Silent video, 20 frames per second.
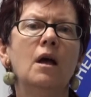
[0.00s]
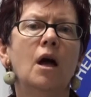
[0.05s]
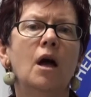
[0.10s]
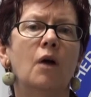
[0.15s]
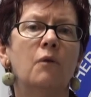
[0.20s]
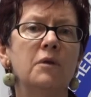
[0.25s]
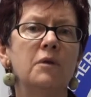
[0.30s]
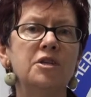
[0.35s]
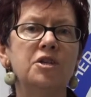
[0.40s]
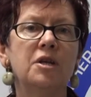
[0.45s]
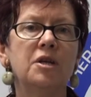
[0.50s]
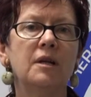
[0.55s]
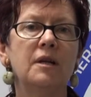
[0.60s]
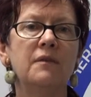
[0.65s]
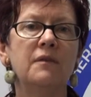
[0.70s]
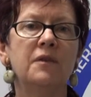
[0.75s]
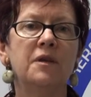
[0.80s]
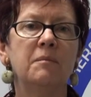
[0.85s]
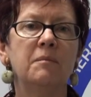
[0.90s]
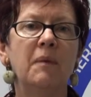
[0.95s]

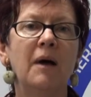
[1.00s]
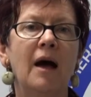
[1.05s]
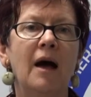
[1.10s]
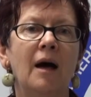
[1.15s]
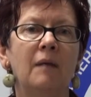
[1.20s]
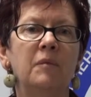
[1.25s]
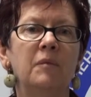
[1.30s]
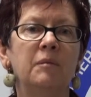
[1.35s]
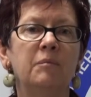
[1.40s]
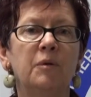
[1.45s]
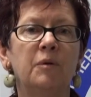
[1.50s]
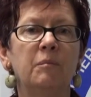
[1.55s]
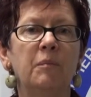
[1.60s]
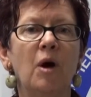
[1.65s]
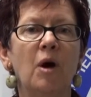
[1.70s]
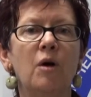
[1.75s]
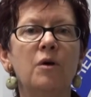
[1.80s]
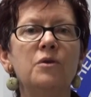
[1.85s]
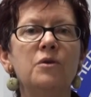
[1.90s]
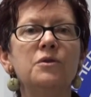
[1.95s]
Originally, the Department
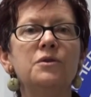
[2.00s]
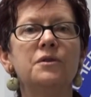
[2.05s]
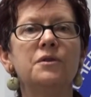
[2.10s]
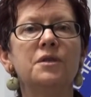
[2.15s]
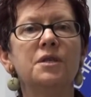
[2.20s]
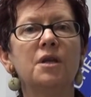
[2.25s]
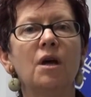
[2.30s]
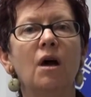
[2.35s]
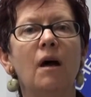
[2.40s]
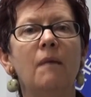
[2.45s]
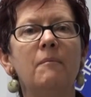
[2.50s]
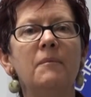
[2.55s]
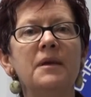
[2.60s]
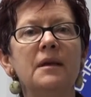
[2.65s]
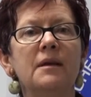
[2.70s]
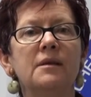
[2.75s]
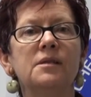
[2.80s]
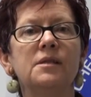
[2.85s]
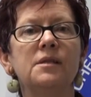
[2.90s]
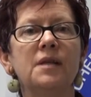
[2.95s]
proposed the time be
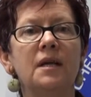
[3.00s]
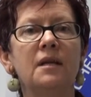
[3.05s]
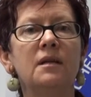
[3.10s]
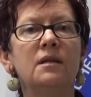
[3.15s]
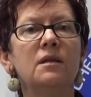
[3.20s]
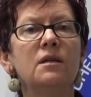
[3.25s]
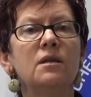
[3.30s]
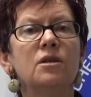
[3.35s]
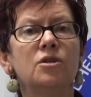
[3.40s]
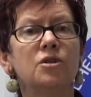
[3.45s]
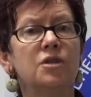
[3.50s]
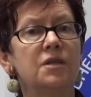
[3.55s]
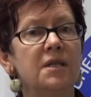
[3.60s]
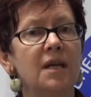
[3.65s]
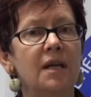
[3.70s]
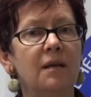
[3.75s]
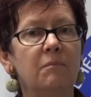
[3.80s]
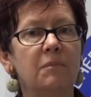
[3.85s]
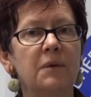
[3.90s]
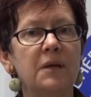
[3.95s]
extended to
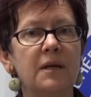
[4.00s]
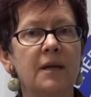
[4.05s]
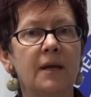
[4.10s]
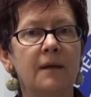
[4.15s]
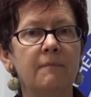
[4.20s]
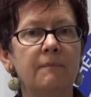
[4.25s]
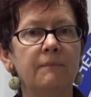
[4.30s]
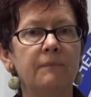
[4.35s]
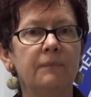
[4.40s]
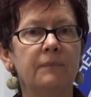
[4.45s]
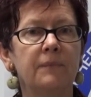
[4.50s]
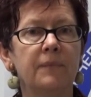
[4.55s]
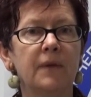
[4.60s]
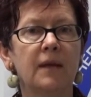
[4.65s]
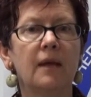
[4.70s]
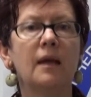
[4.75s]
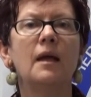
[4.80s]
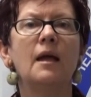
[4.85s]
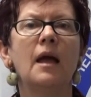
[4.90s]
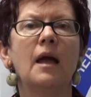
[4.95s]
10 p.m.
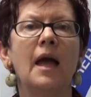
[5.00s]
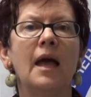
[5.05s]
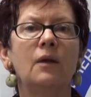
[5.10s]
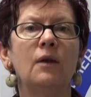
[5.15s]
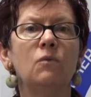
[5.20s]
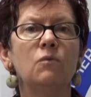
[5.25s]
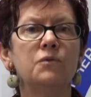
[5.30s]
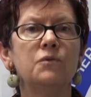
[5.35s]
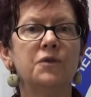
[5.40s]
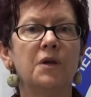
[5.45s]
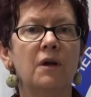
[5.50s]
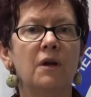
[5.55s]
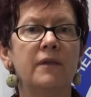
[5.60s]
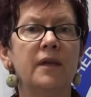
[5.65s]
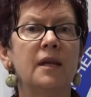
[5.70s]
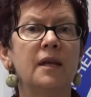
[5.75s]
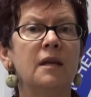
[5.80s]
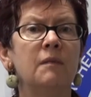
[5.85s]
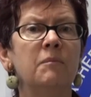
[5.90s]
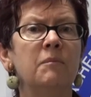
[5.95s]
and also
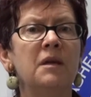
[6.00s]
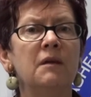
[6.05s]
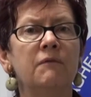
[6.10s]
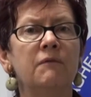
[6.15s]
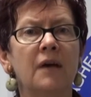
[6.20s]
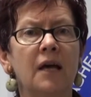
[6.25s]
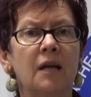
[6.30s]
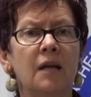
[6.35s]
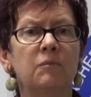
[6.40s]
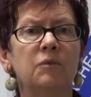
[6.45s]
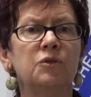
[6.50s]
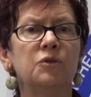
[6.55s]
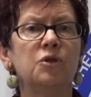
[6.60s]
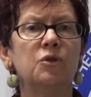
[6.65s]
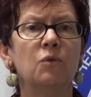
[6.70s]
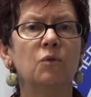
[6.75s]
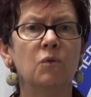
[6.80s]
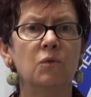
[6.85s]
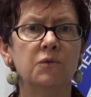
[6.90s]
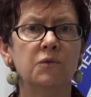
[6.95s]
that it be available
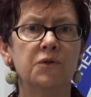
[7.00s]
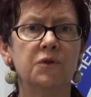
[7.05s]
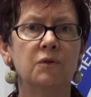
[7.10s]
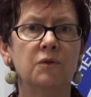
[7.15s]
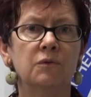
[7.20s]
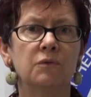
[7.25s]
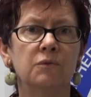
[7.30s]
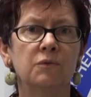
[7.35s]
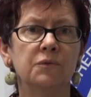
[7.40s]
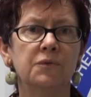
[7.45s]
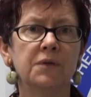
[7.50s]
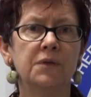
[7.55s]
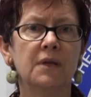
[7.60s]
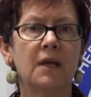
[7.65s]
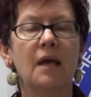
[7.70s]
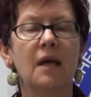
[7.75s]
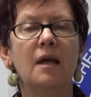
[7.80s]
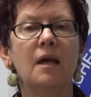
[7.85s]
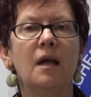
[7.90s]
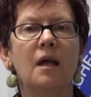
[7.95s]
to all schools.
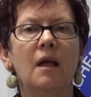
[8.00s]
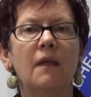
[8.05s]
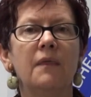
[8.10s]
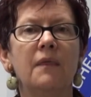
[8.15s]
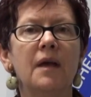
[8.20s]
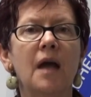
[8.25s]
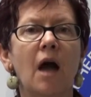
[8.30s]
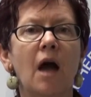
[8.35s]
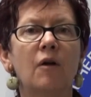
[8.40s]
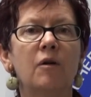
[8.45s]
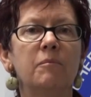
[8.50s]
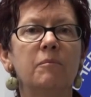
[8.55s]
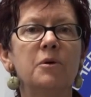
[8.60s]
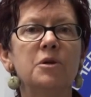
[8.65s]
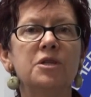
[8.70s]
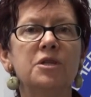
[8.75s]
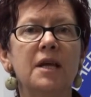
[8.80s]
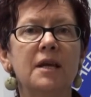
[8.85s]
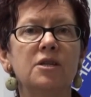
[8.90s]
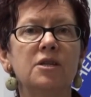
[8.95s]
The current
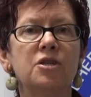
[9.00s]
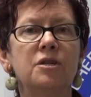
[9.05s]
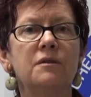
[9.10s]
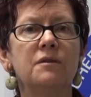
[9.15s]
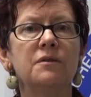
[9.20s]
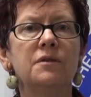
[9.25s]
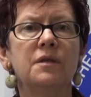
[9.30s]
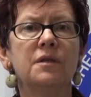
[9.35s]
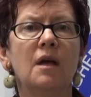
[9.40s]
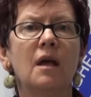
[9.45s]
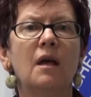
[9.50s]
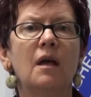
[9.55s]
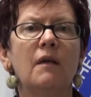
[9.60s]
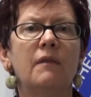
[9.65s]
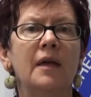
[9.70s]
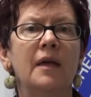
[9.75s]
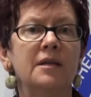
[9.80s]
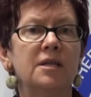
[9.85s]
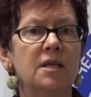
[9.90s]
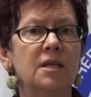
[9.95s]
protections
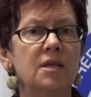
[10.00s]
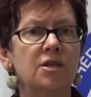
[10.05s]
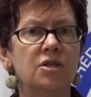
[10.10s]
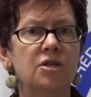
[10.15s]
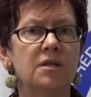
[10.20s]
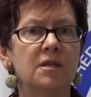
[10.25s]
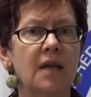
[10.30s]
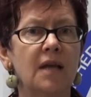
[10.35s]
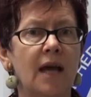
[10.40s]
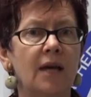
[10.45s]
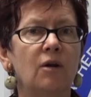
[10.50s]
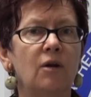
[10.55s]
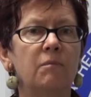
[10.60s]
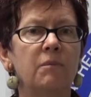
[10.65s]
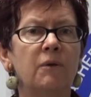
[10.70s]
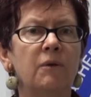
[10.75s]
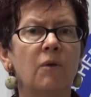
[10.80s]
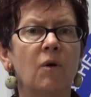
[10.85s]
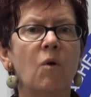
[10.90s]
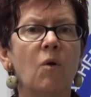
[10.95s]
that teachers cannot
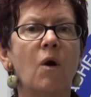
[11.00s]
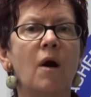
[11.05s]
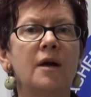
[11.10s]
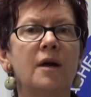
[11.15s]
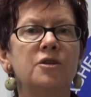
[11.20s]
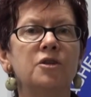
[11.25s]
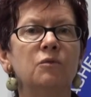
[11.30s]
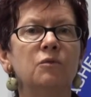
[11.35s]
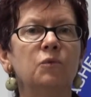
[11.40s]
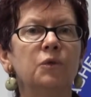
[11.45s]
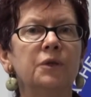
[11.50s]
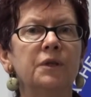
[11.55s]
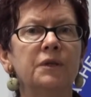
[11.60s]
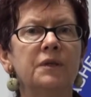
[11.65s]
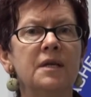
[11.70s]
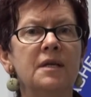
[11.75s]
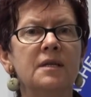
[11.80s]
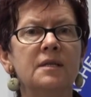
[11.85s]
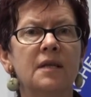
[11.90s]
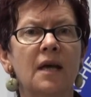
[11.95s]
be required to work
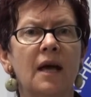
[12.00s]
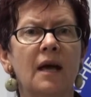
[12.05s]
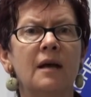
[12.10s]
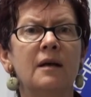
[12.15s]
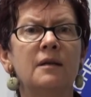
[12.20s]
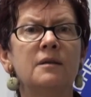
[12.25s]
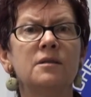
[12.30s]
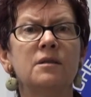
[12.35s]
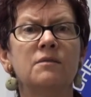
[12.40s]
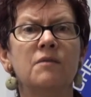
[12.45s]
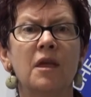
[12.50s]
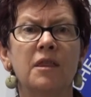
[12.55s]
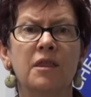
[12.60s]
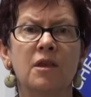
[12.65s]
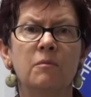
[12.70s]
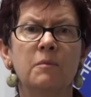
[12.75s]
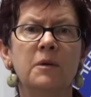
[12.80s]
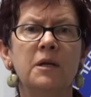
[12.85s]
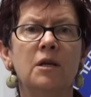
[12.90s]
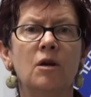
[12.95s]
these hours, that
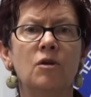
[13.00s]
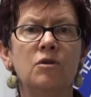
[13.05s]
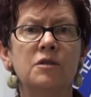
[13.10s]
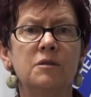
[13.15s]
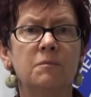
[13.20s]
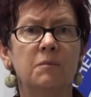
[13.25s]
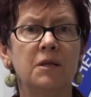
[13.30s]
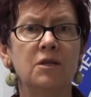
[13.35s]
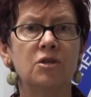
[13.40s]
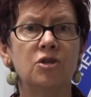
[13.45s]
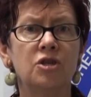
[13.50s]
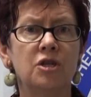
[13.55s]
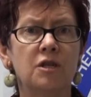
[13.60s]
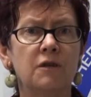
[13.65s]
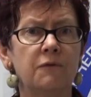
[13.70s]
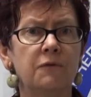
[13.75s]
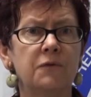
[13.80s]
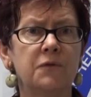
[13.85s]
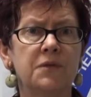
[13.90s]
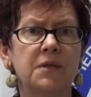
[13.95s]
there'll be no split
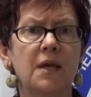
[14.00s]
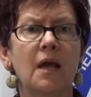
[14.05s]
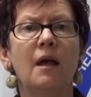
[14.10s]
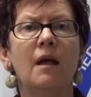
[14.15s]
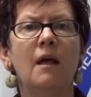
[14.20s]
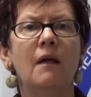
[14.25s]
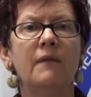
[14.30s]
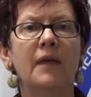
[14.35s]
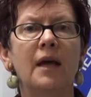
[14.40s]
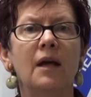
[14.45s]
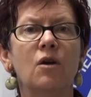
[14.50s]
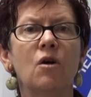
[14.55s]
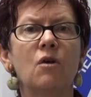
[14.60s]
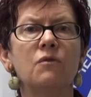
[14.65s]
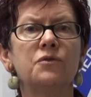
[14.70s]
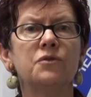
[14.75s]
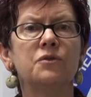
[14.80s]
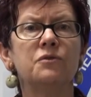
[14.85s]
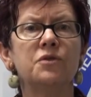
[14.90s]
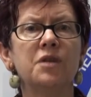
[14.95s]
shifts, that
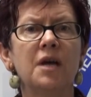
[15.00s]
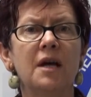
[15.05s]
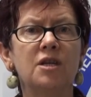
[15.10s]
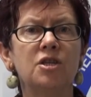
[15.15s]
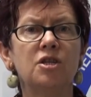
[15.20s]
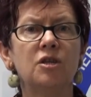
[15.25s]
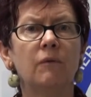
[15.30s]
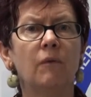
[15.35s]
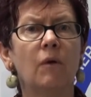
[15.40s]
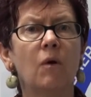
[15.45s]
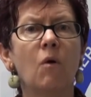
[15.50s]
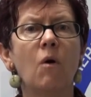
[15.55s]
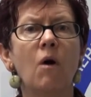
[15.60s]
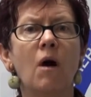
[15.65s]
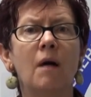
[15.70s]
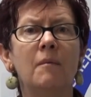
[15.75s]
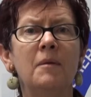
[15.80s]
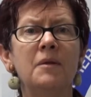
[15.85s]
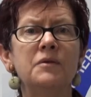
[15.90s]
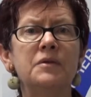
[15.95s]
consultation
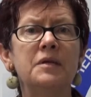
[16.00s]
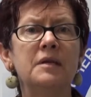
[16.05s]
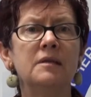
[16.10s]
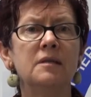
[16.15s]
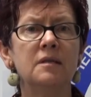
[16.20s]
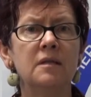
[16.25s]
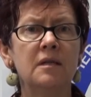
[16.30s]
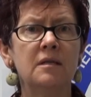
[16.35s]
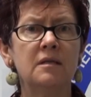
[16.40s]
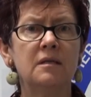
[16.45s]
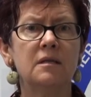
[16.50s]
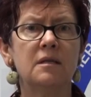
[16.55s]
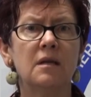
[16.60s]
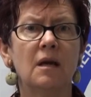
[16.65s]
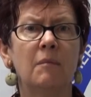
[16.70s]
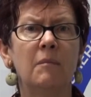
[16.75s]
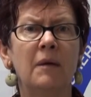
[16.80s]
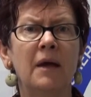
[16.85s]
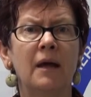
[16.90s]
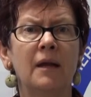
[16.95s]
requirements exist
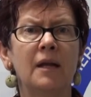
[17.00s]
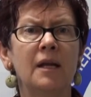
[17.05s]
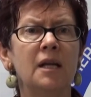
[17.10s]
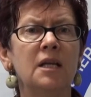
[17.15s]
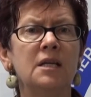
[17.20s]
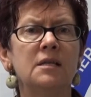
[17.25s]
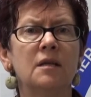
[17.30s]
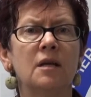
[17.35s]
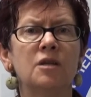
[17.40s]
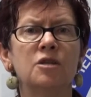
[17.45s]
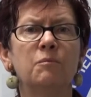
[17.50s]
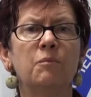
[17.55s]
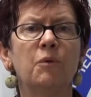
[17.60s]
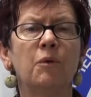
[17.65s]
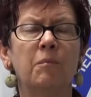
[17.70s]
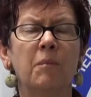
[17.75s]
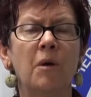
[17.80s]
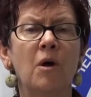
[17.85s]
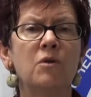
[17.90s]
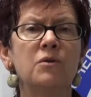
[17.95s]
about any such
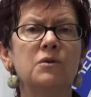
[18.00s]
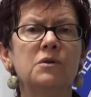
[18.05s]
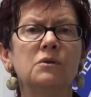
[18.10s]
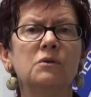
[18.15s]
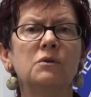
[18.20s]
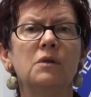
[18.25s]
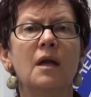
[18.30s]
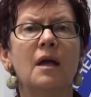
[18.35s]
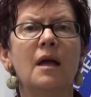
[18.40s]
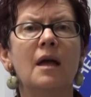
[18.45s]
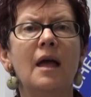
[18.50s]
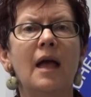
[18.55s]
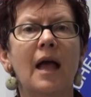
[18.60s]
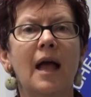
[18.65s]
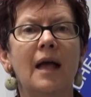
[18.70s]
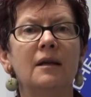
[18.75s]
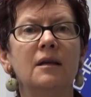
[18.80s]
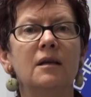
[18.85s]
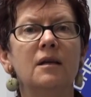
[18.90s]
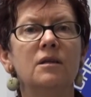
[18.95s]
proposal
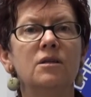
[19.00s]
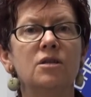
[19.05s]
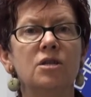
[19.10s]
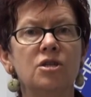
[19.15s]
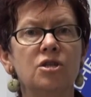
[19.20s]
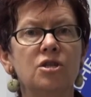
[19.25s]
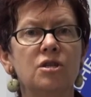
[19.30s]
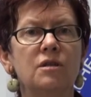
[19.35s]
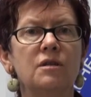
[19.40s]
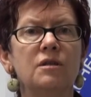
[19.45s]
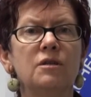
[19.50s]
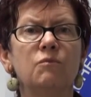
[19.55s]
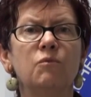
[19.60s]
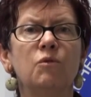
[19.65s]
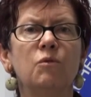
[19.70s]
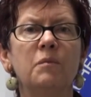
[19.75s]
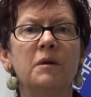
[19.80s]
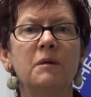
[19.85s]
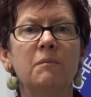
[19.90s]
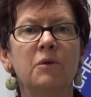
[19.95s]
and conditions
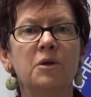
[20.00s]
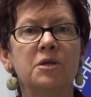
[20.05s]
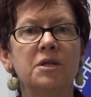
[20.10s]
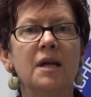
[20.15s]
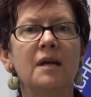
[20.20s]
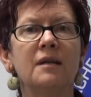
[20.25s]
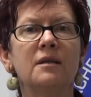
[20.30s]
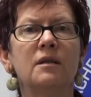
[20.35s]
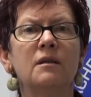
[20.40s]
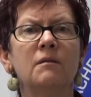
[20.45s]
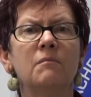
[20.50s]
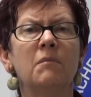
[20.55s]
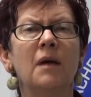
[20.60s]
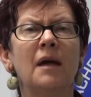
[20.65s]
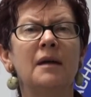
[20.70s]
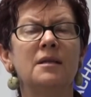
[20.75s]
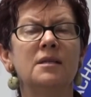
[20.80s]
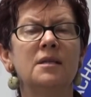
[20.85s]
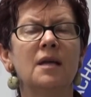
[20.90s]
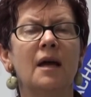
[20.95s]
will be protected and
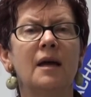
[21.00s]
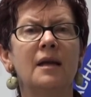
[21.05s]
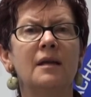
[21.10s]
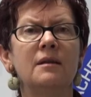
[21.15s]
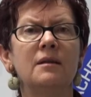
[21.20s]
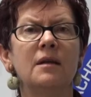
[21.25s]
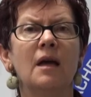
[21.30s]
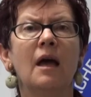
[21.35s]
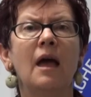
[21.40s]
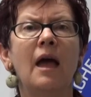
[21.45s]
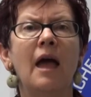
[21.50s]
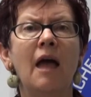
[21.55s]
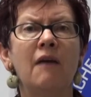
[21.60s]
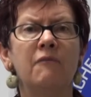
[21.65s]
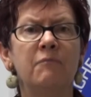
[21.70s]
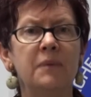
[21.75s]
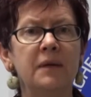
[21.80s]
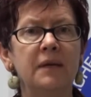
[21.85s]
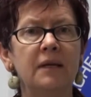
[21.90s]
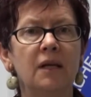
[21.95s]
maintained
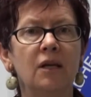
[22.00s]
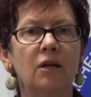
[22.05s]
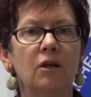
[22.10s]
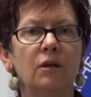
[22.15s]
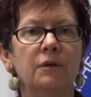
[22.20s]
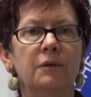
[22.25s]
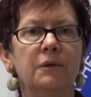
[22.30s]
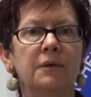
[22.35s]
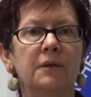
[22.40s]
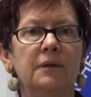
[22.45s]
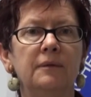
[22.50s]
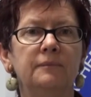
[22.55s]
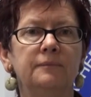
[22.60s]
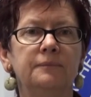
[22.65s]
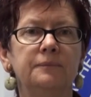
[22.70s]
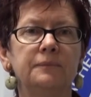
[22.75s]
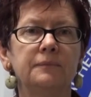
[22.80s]
have been included.